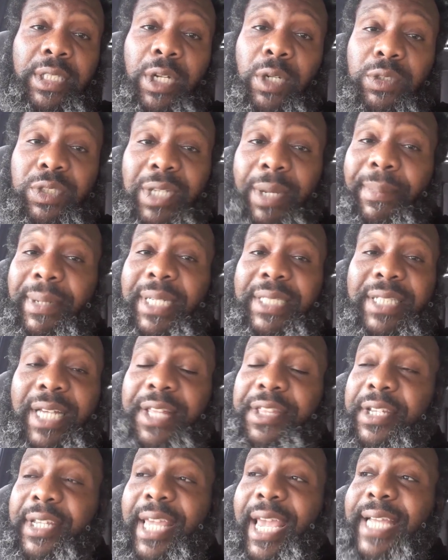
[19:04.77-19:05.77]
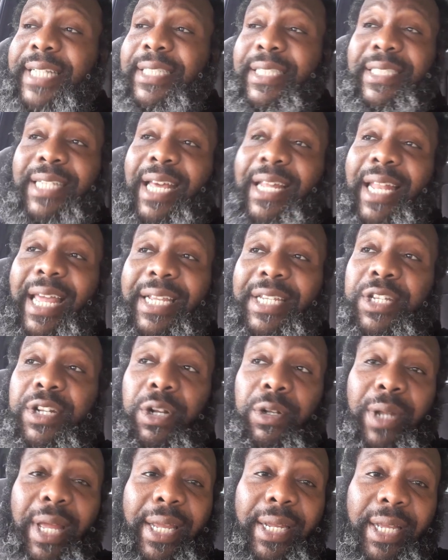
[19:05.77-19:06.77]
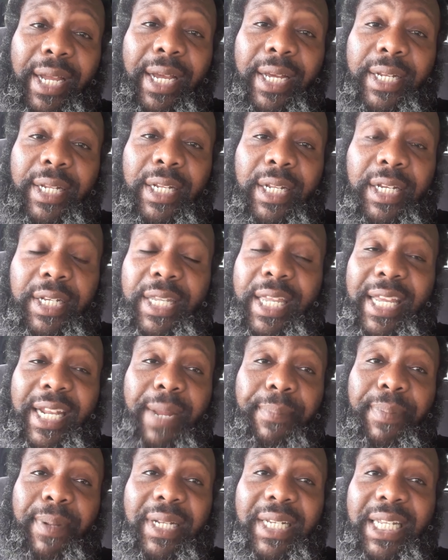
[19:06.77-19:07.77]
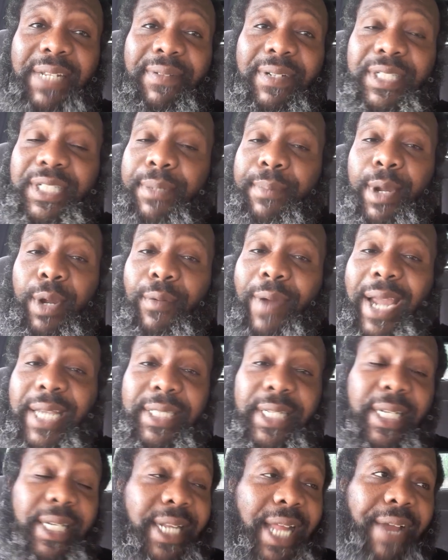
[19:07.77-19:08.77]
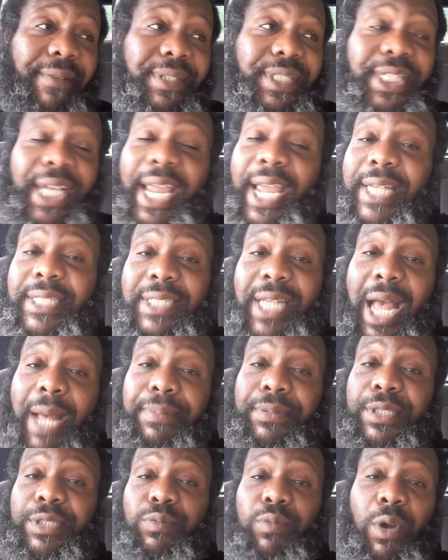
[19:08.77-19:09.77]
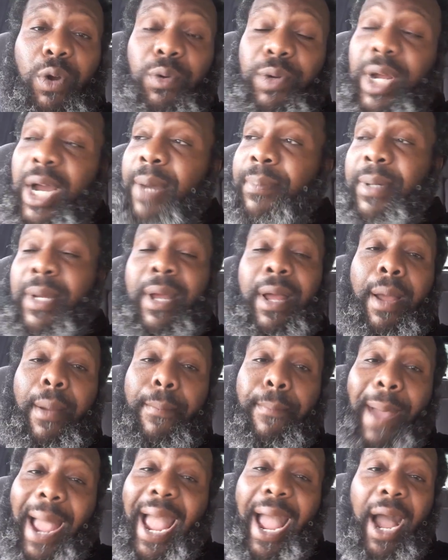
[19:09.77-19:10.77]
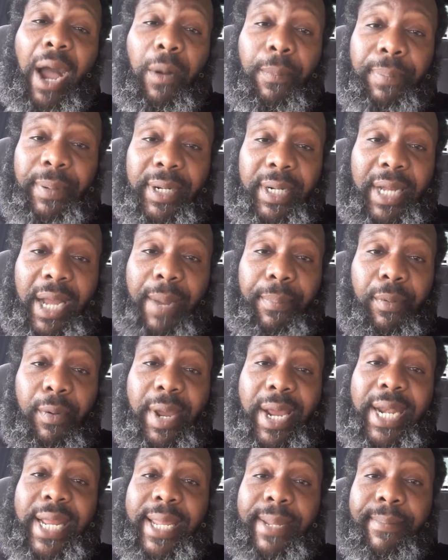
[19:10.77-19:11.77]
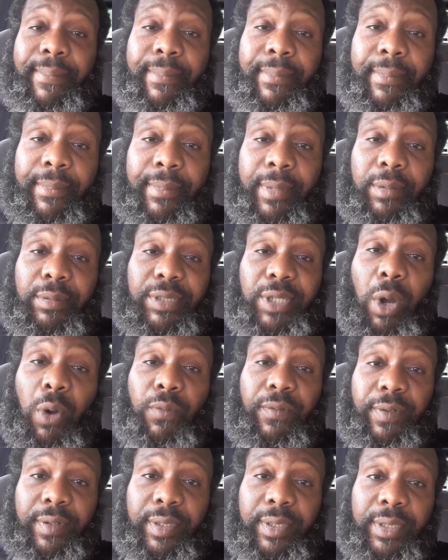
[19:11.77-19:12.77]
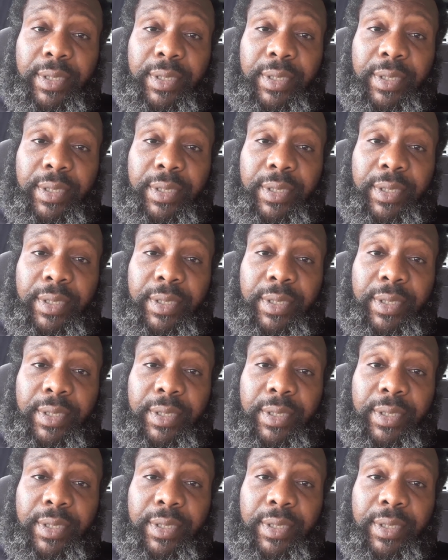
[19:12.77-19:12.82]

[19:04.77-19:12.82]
Some of these other cases now, like the little kid up in Cleveland, Tamir Rice, he didn't have a chance. Cops just rolled up, pow, put a couple in him. It was over.